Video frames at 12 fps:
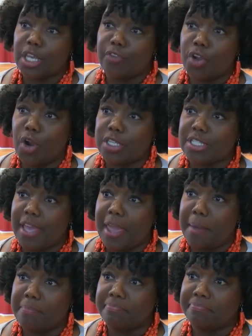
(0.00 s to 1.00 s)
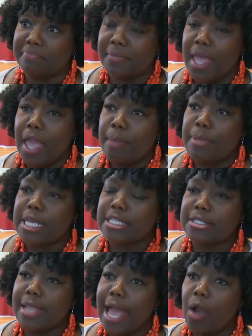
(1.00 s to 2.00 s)
The gift card scam.
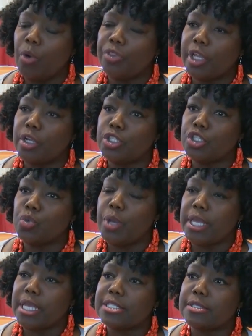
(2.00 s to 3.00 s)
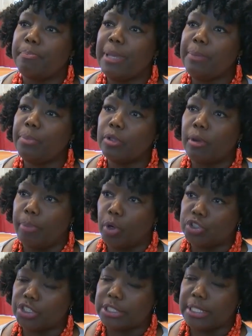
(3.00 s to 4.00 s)
Because now what they're doing is people are
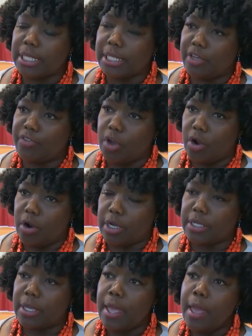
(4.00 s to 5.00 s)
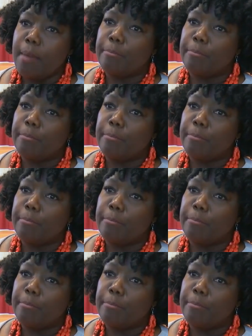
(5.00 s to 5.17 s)
purchasing the gift card,